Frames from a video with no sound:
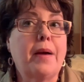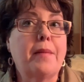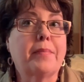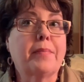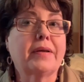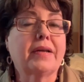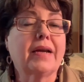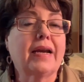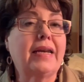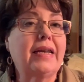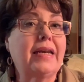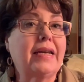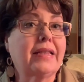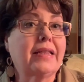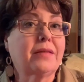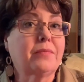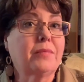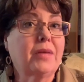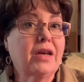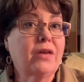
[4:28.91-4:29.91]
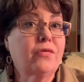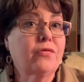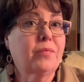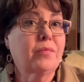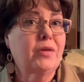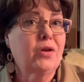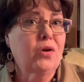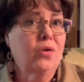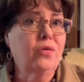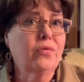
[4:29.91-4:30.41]
But I needed the money from
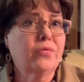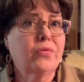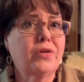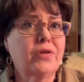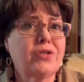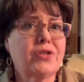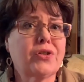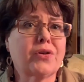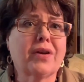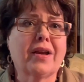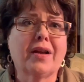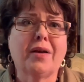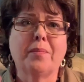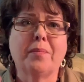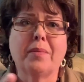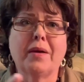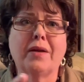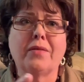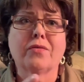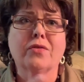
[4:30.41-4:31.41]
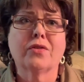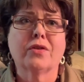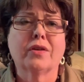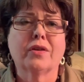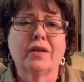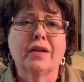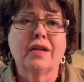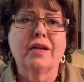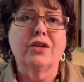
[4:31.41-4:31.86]
the old freezer to help pay for the